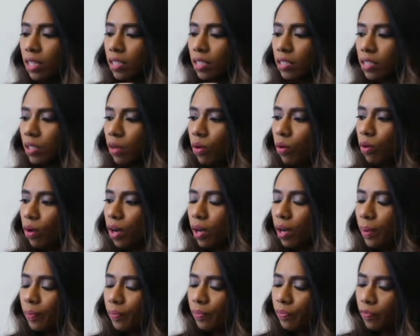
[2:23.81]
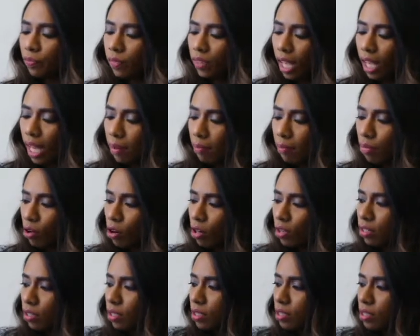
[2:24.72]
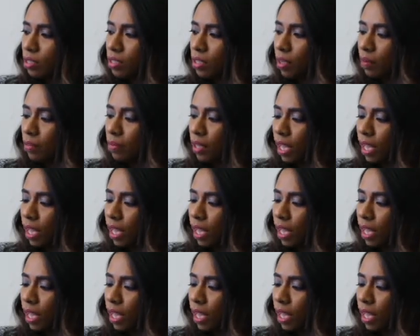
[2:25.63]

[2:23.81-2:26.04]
So I bought this some